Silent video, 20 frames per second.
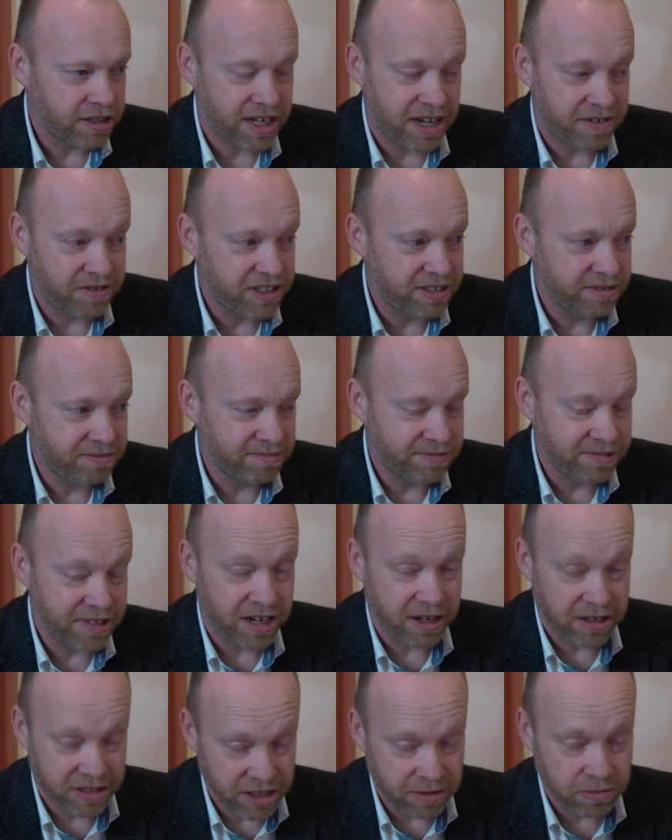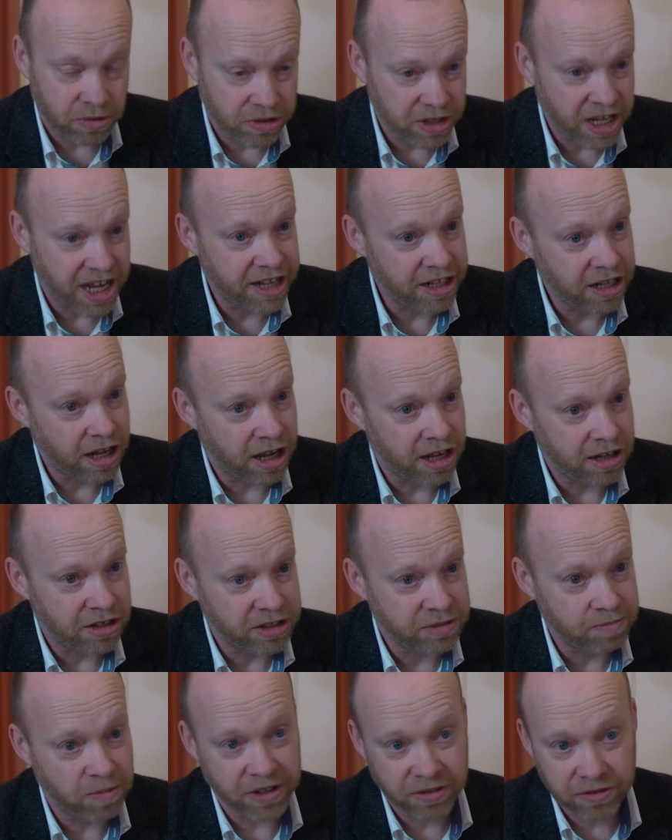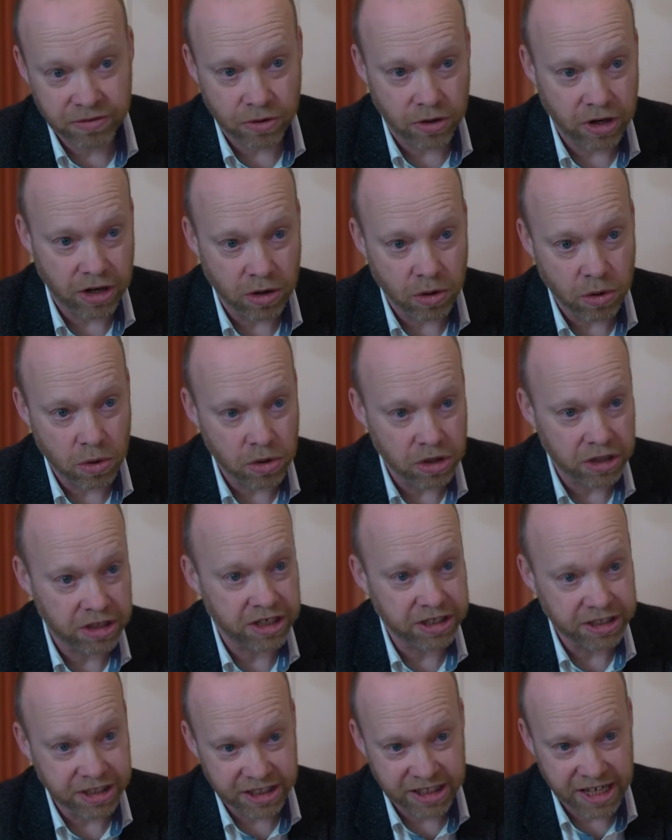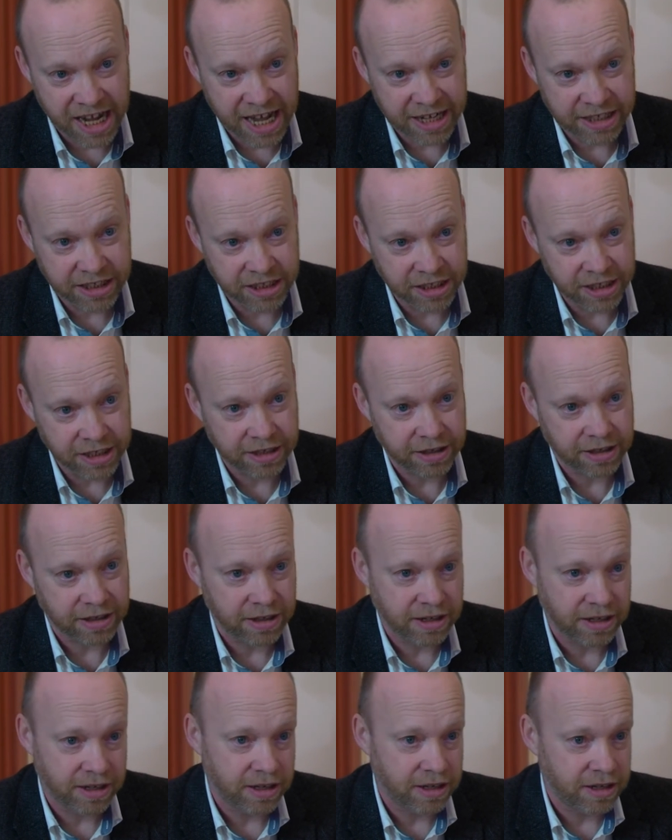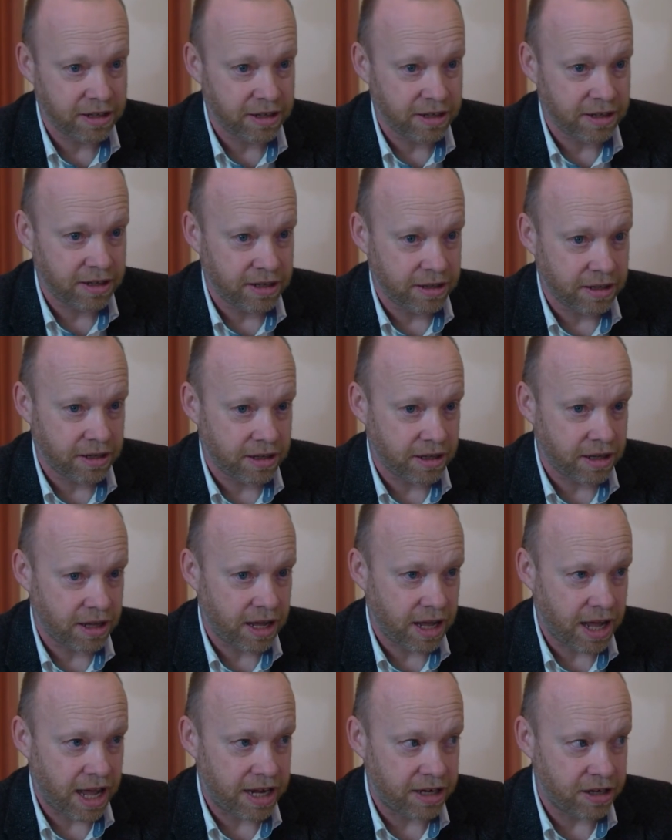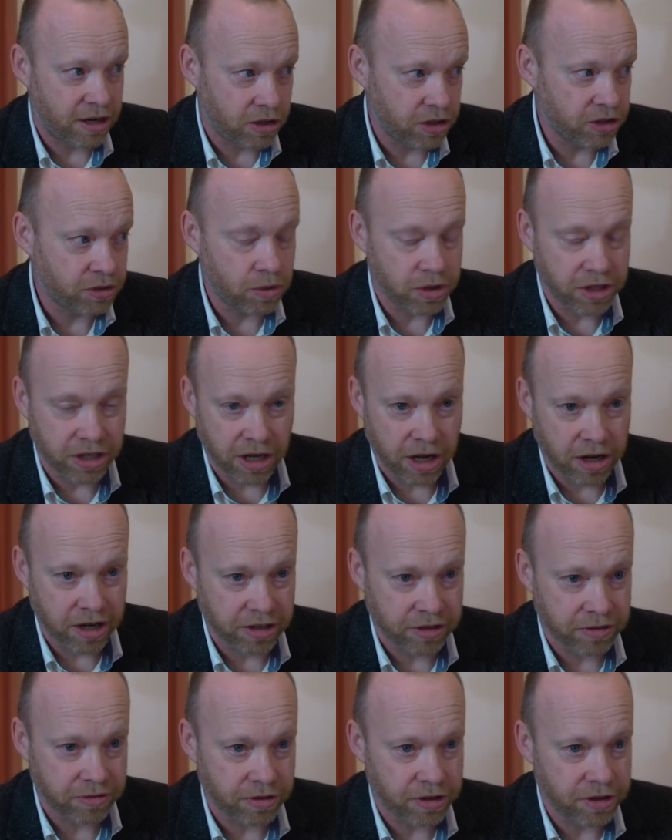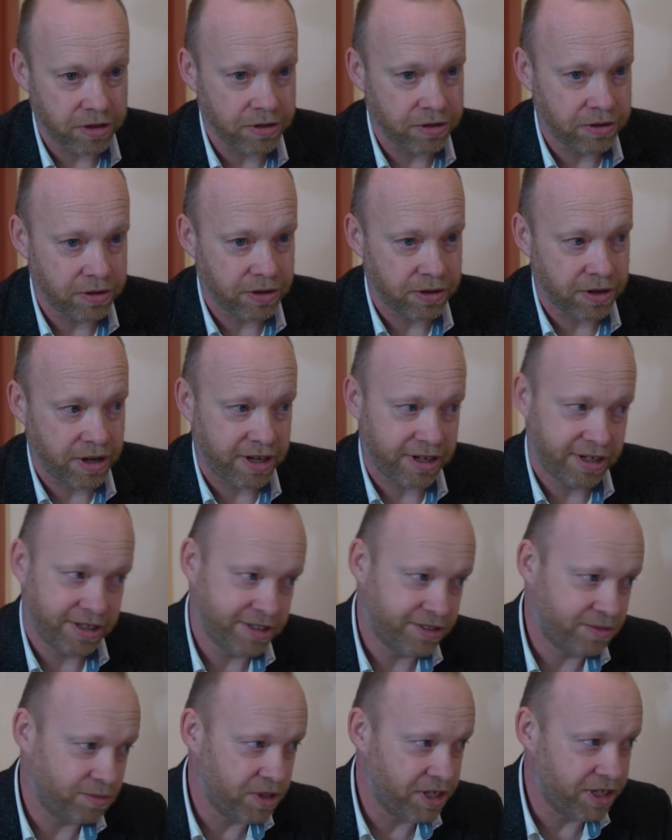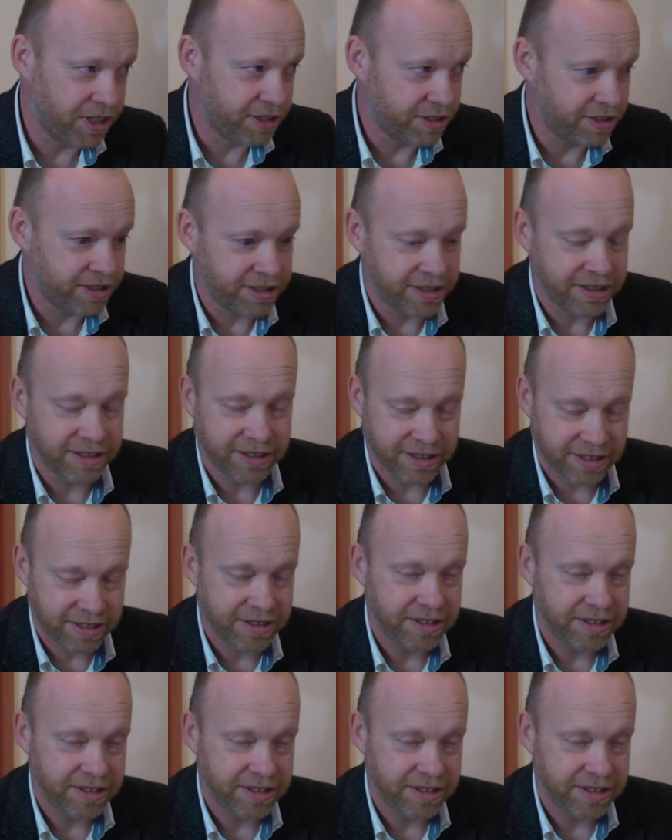To have someone there that has been through it all and understands it, and knows what you're going through and is willing to